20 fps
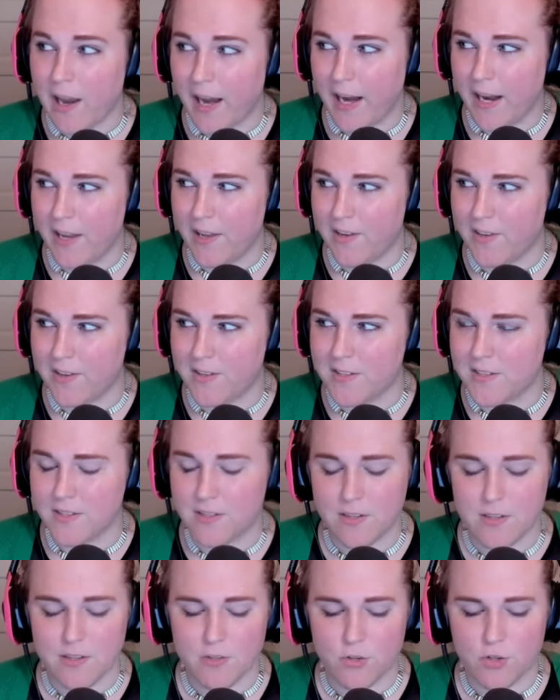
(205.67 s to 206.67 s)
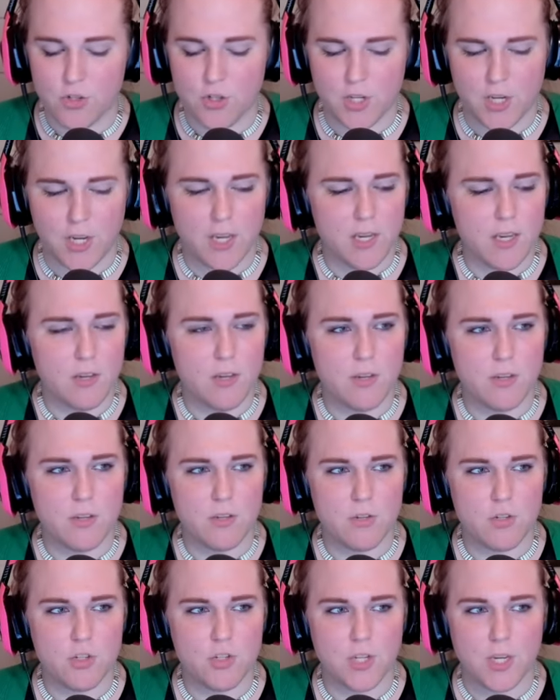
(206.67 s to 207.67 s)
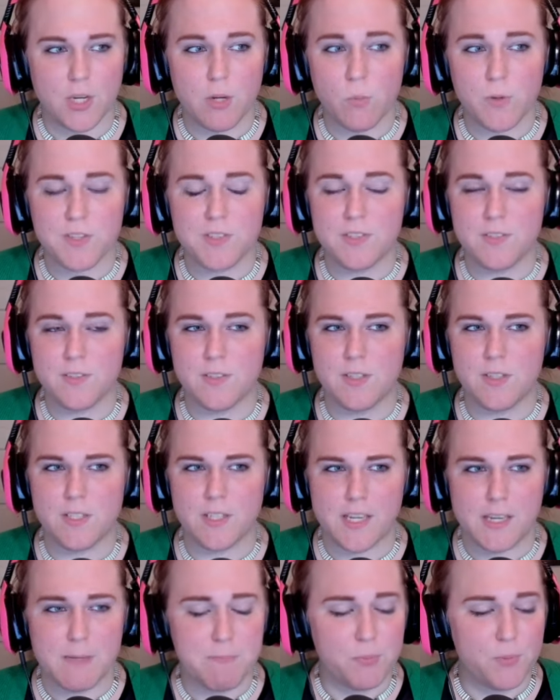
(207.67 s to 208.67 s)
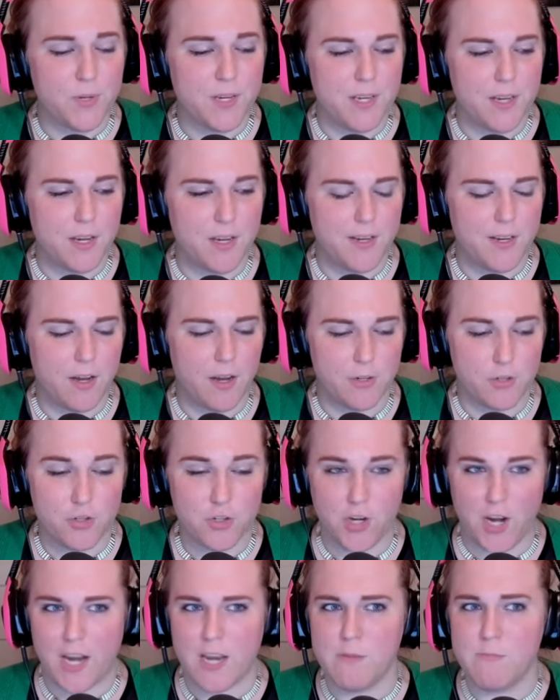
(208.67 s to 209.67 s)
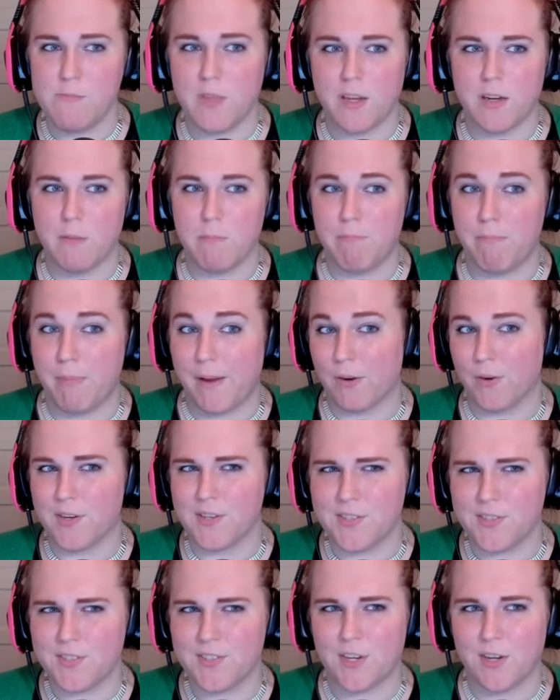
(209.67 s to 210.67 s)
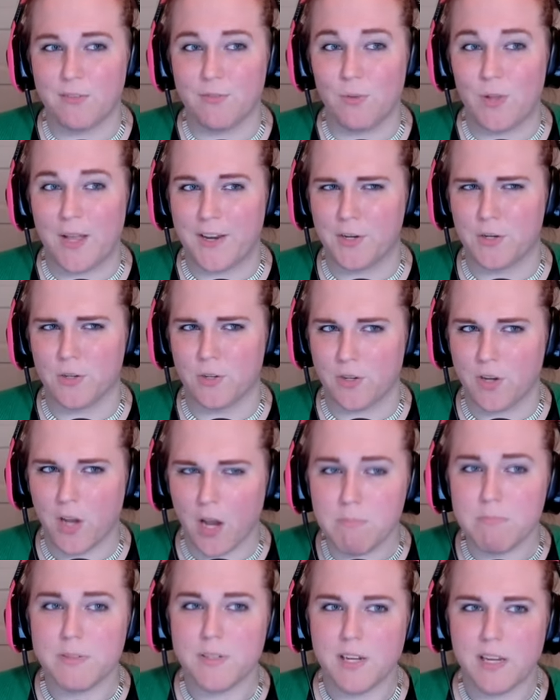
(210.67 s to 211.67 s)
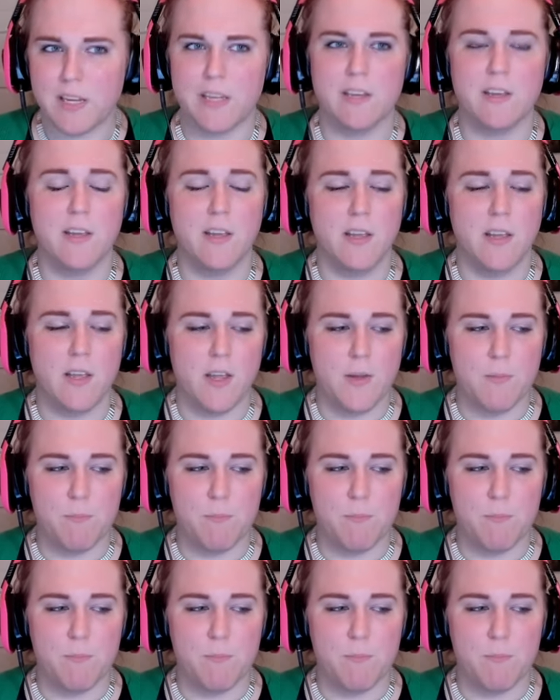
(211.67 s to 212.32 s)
and she she was deeply ashamed and embarrassed of like her company